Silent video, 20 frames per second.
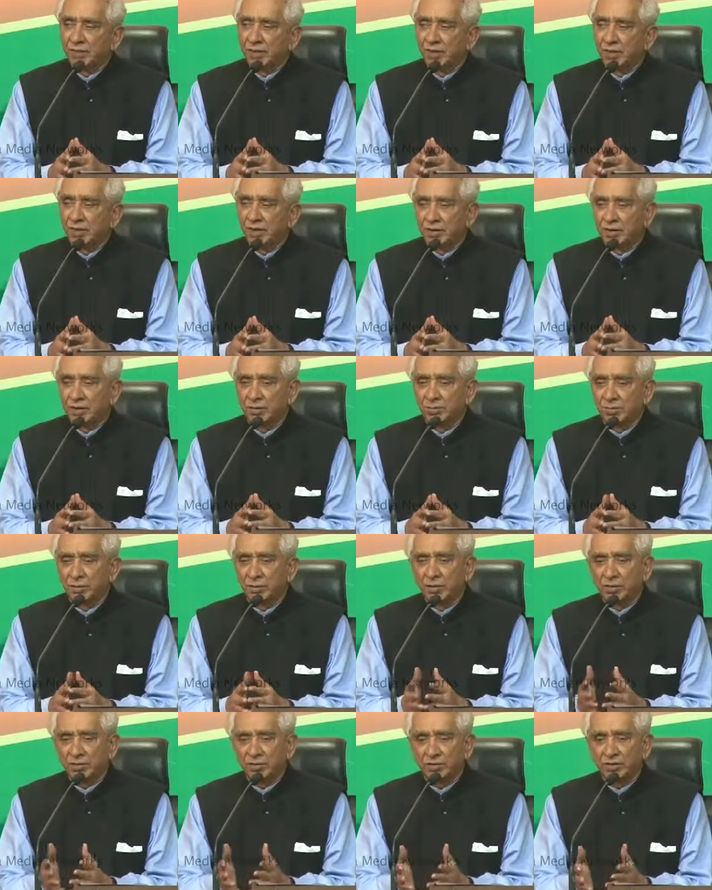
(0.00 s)
the
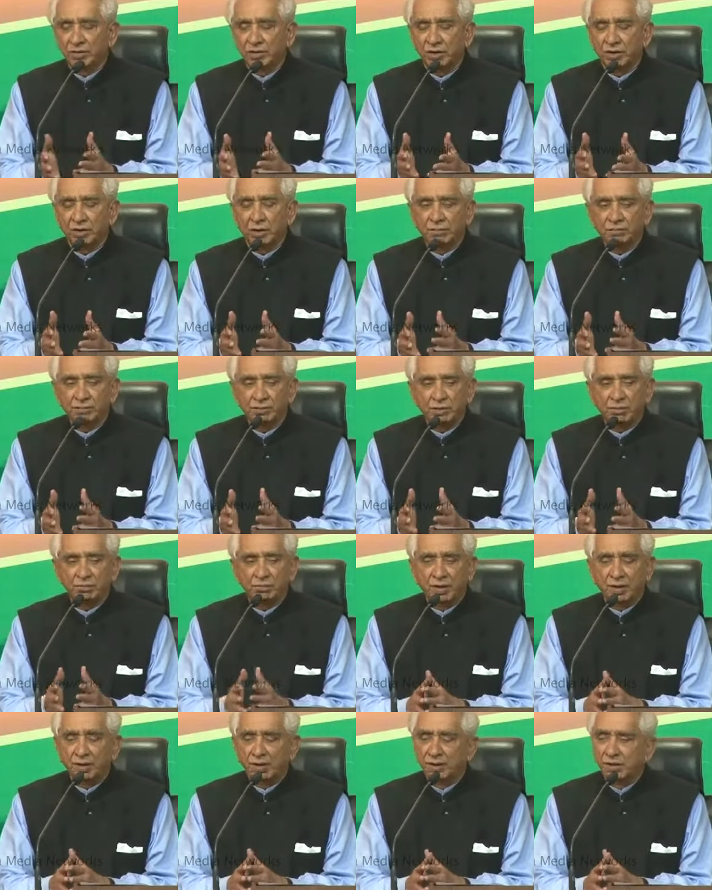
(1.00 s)
policy adopted
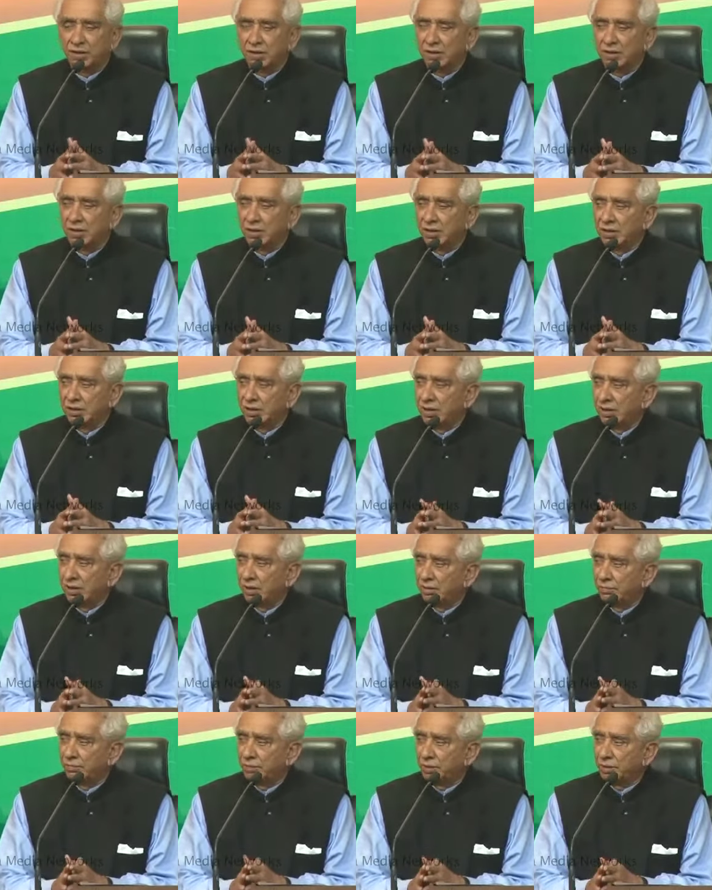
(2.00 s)
by
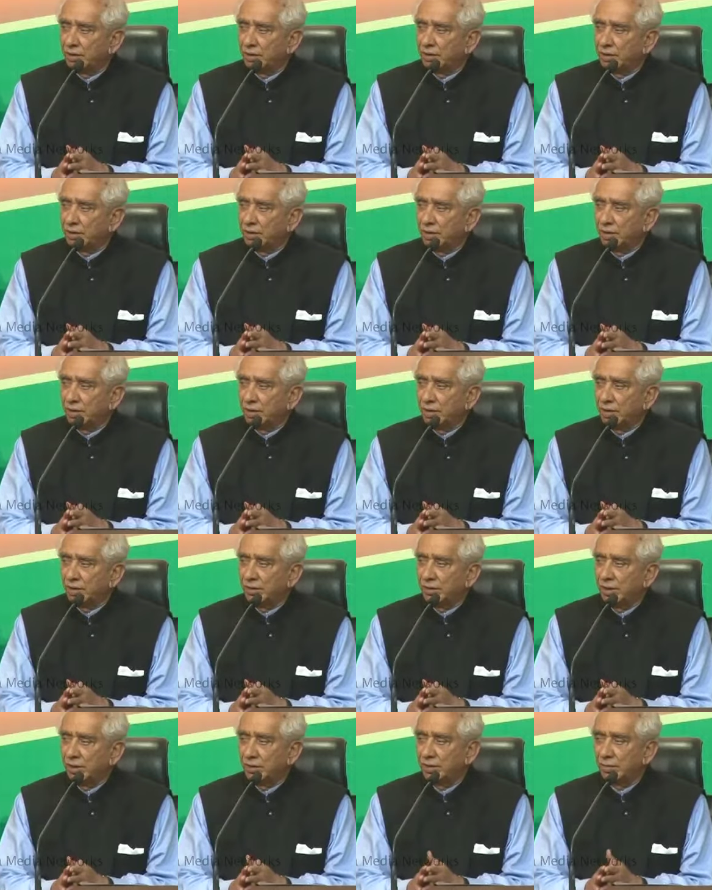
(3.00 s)
late Pandit Jawaharlal
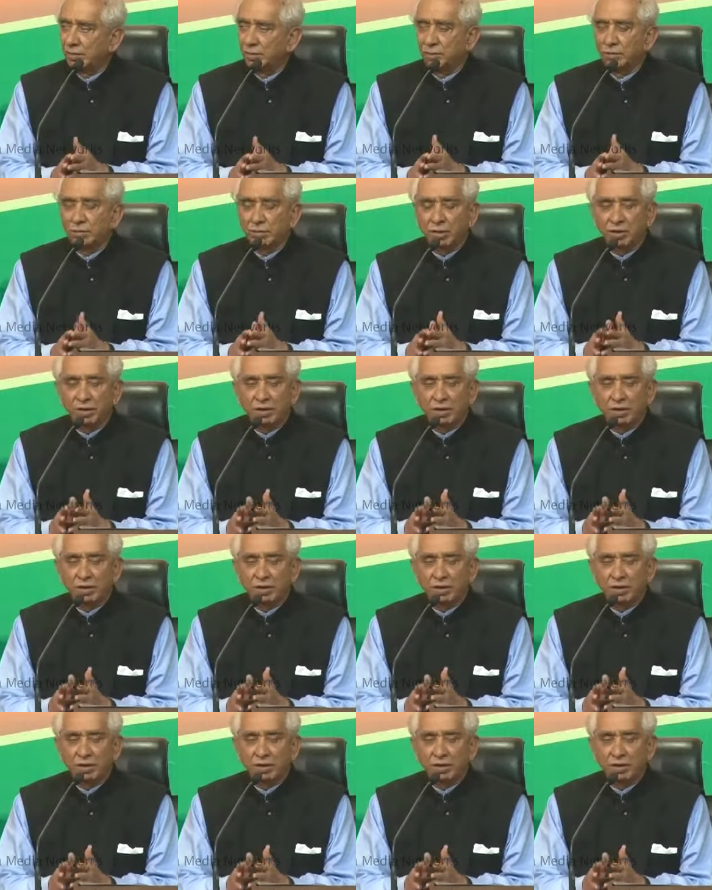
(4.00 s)
Nehru